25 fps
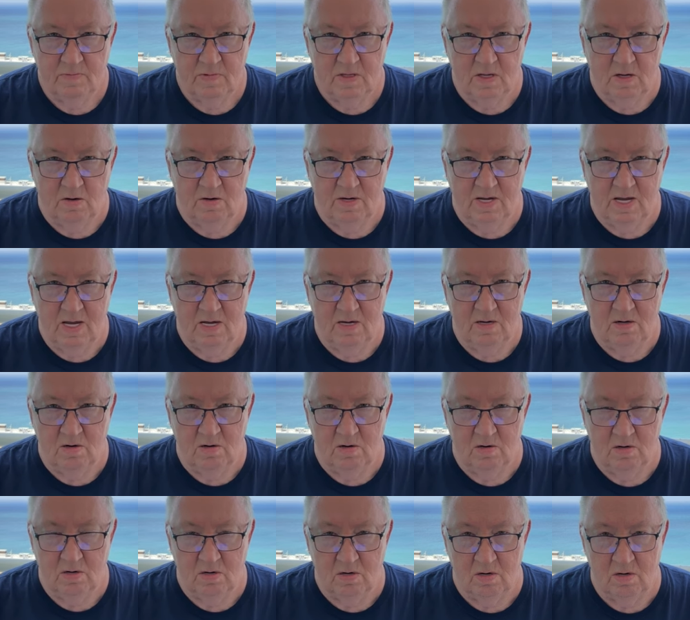okay,
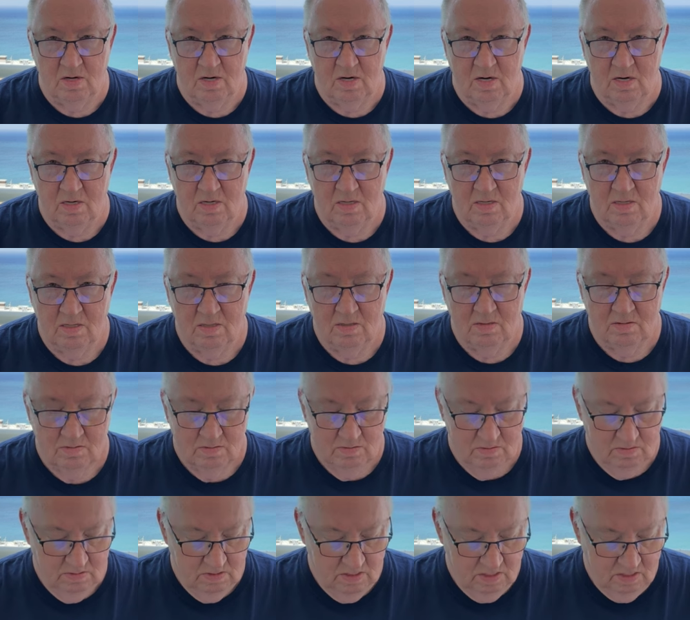or earlier.
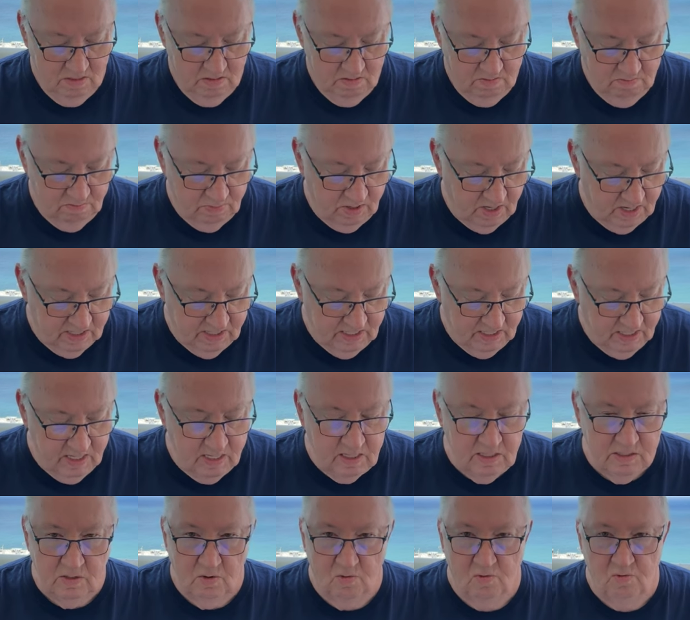But
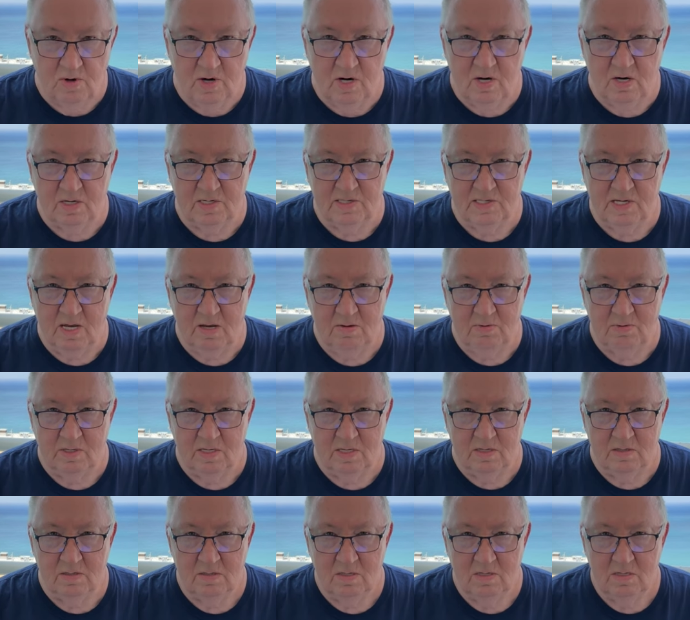he's a rare exception,